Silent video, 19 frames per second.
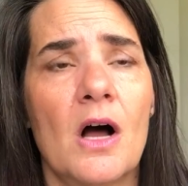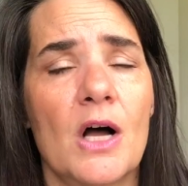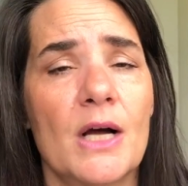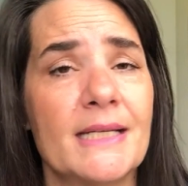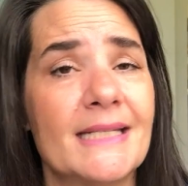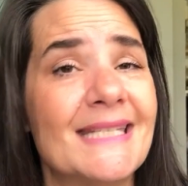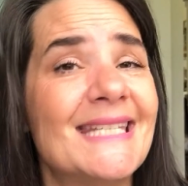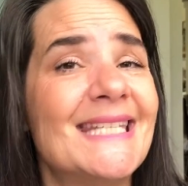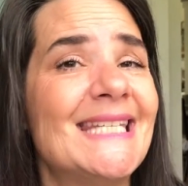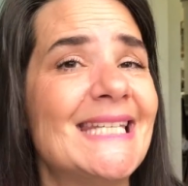
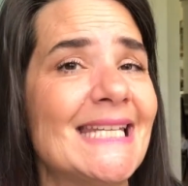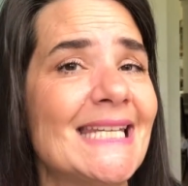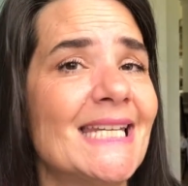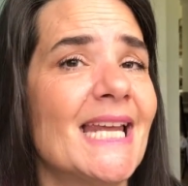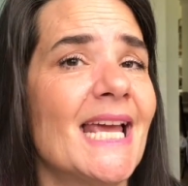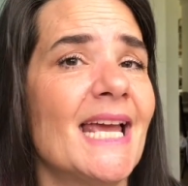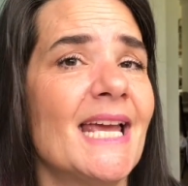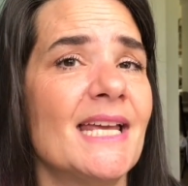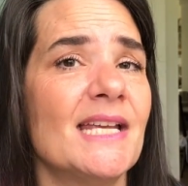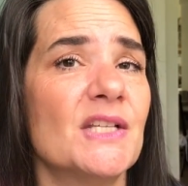On sea
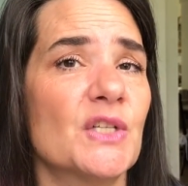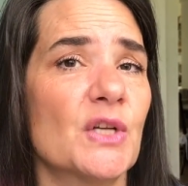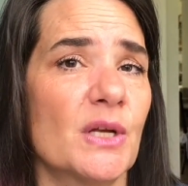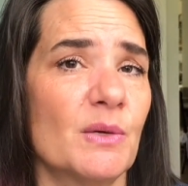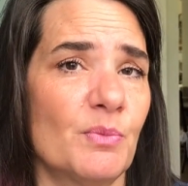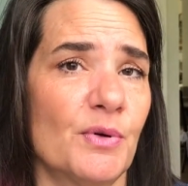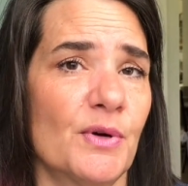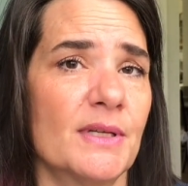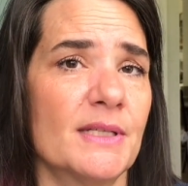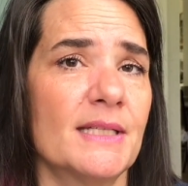days
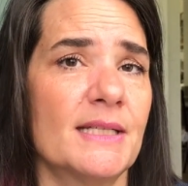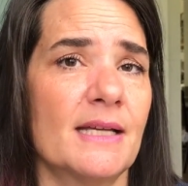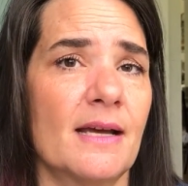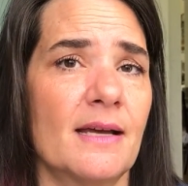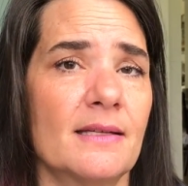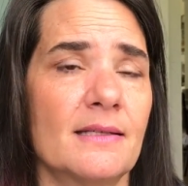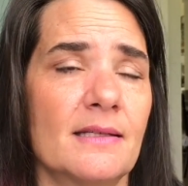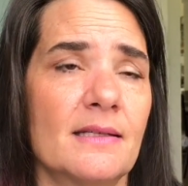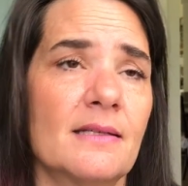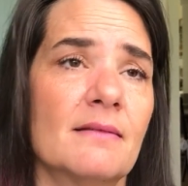on
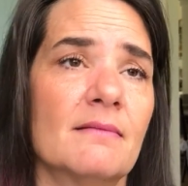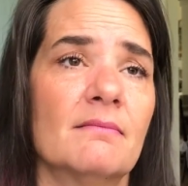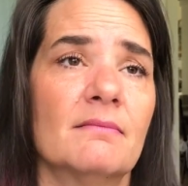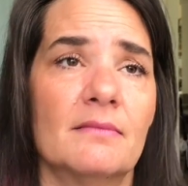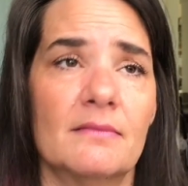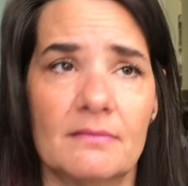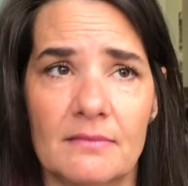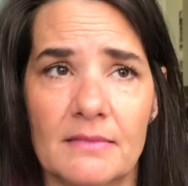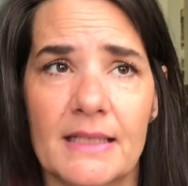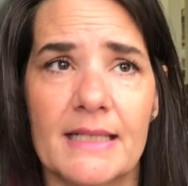Princess,
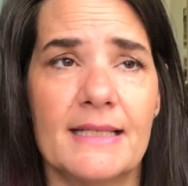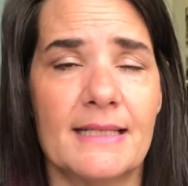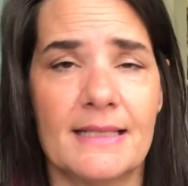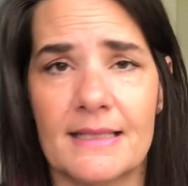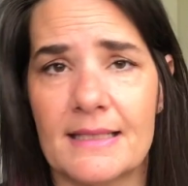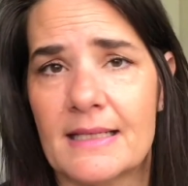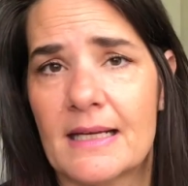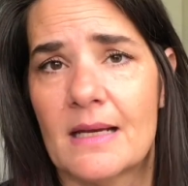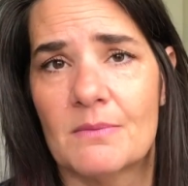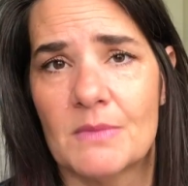it's the
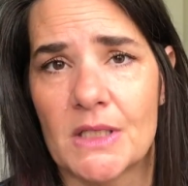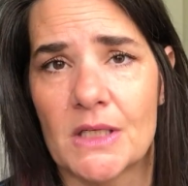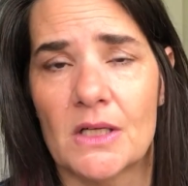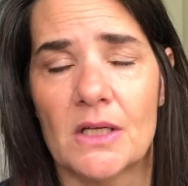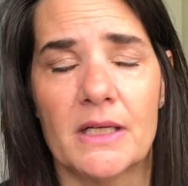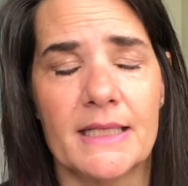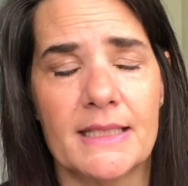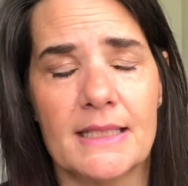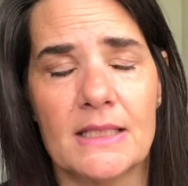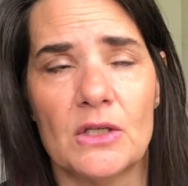same deal.